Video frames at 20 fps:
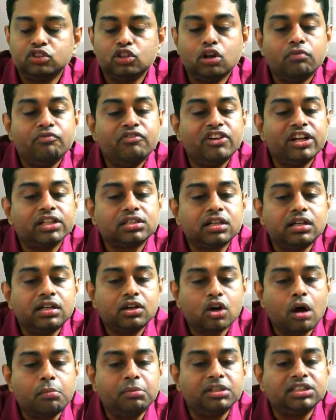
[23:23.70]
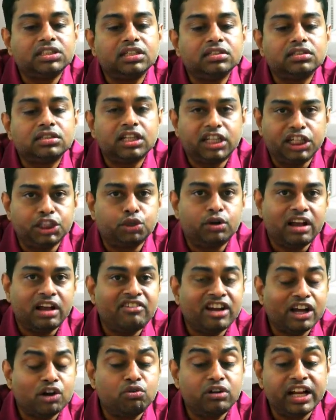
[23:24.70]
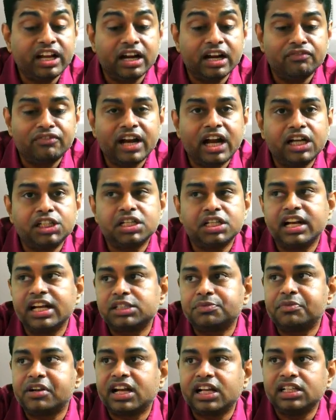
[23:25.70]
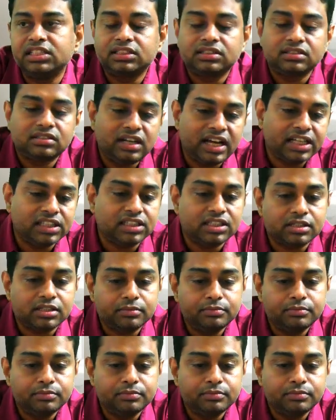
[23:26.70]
Obviously, common sense. He should have accounting and financial expertise. Next.